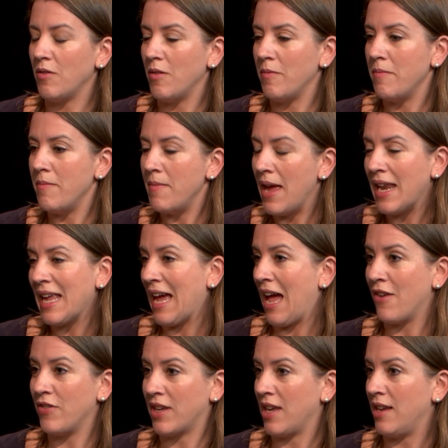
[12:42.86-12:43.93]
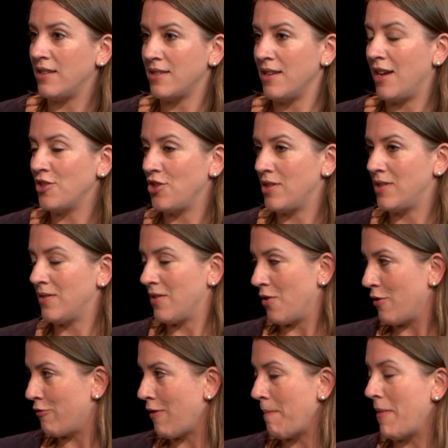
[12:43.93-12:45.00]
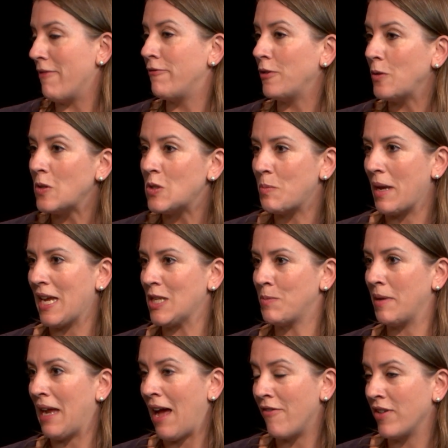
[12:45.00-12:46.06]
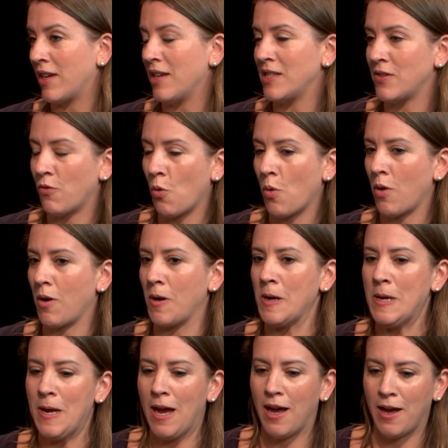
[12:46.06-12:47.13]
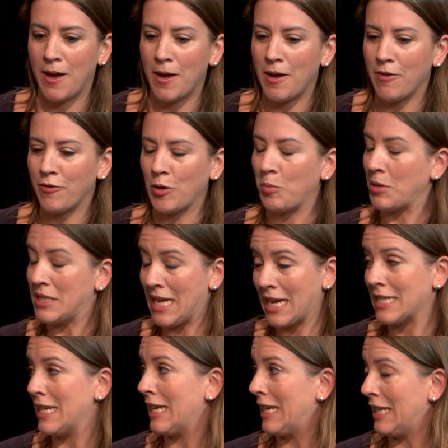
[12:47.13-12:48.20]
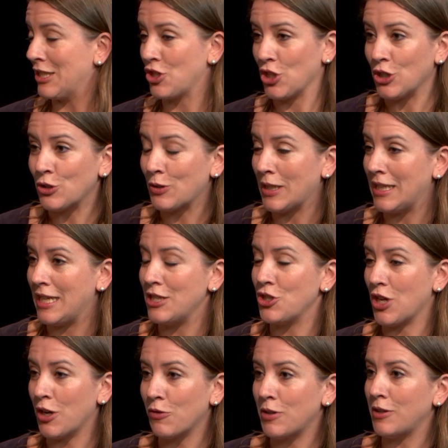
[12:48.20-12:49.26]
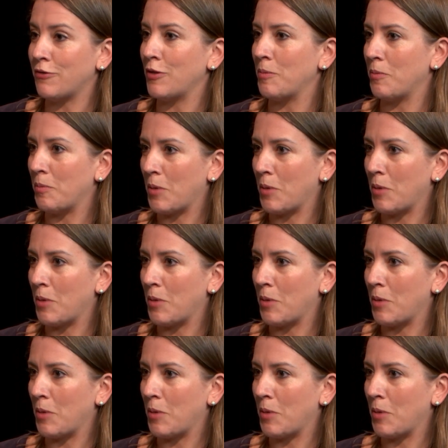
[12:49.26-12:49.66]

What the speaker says: many advocates, not just sort of from the food space, but advocates for protecting children in general from